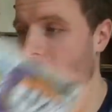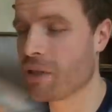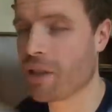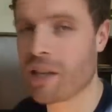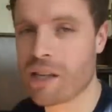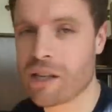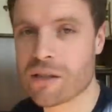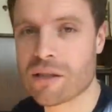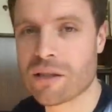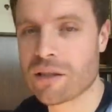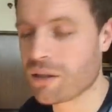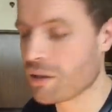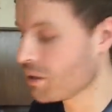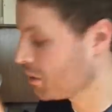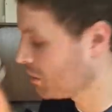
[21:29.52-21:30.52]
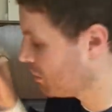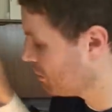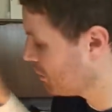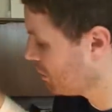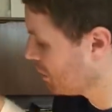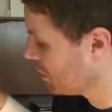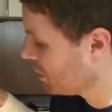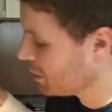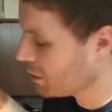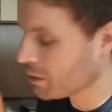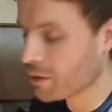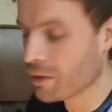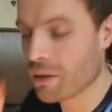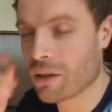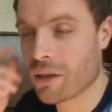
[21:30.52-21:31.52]
$4.98, as the
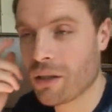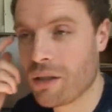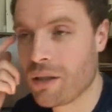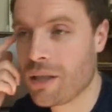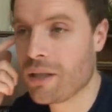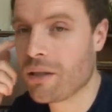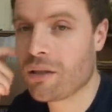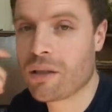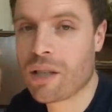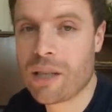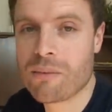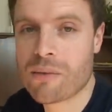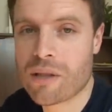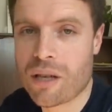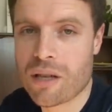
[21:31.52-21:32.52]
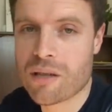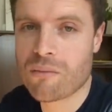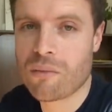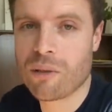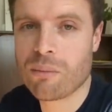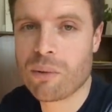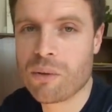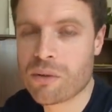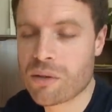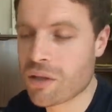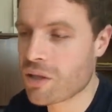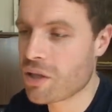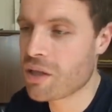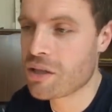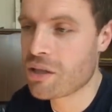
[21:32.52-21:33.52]
girl in Gamestation where I bought
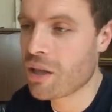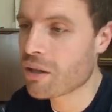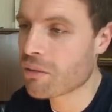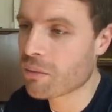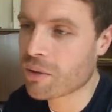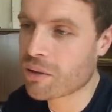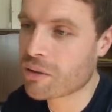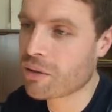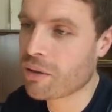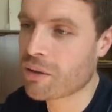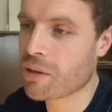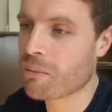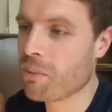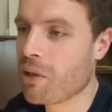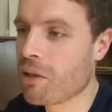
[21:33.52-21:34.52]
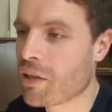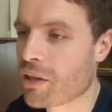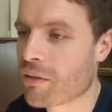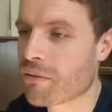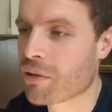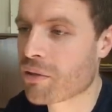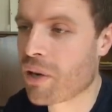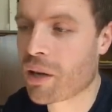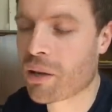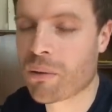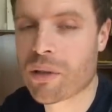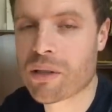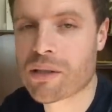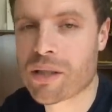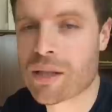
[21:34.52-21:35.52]
it, she said, well, that's a bargain for a Dragon
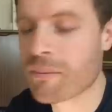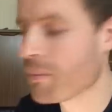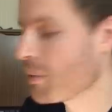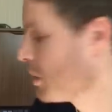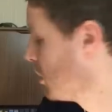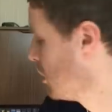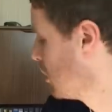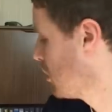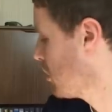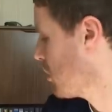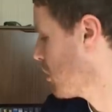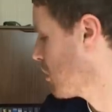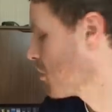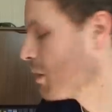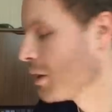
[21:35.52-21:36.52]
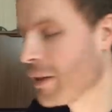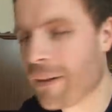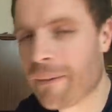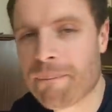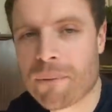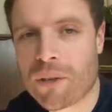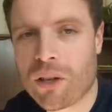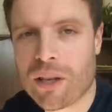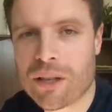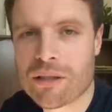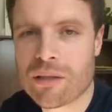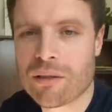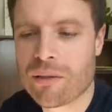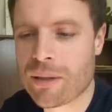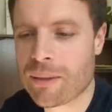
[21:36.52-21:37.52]
Quest game. So I had
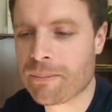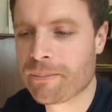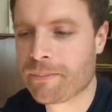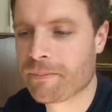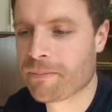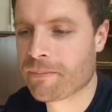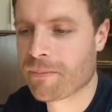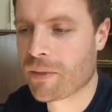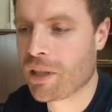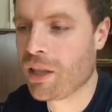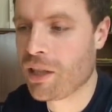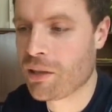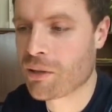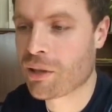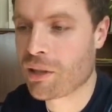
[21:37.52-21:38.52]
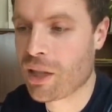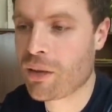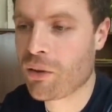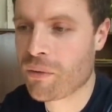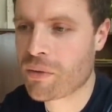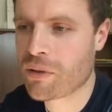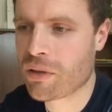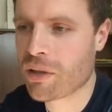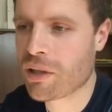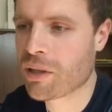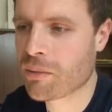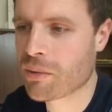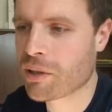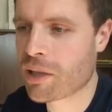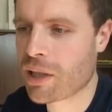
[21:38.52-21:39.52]
to, and it's a game. Obviously,
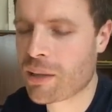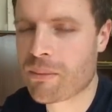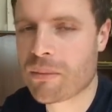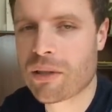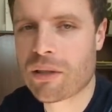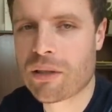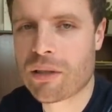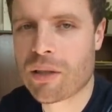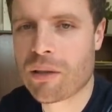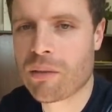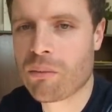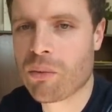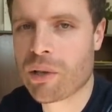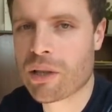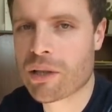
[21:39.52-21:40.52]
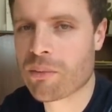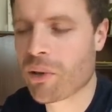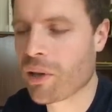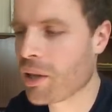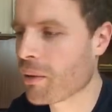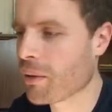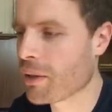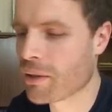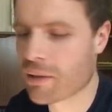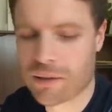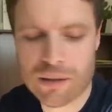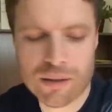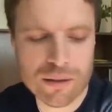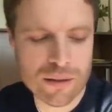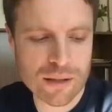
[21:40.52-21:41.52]
it was a game that I wanted to buy anyway.
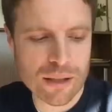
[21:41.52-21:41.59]
So.